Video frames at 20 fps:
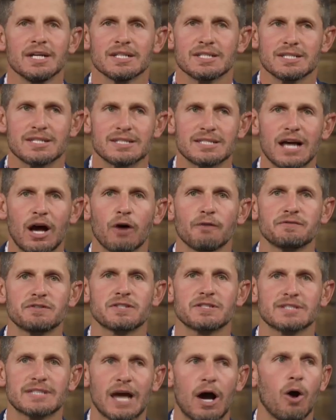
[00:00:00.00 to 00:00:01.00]
self
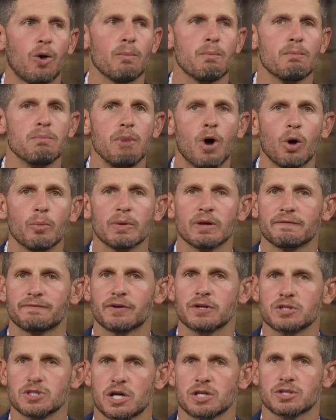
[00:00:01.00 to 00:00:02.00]
scout moment
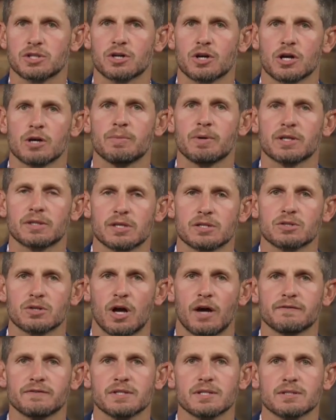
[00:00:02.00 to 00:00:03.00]
for Justin Herbert this
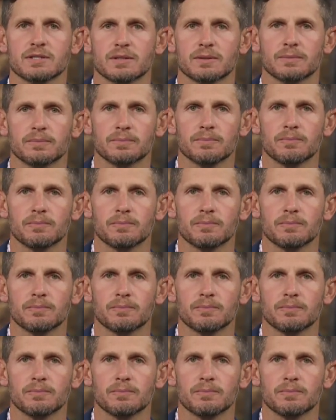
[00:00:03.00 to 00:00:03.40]
offseason.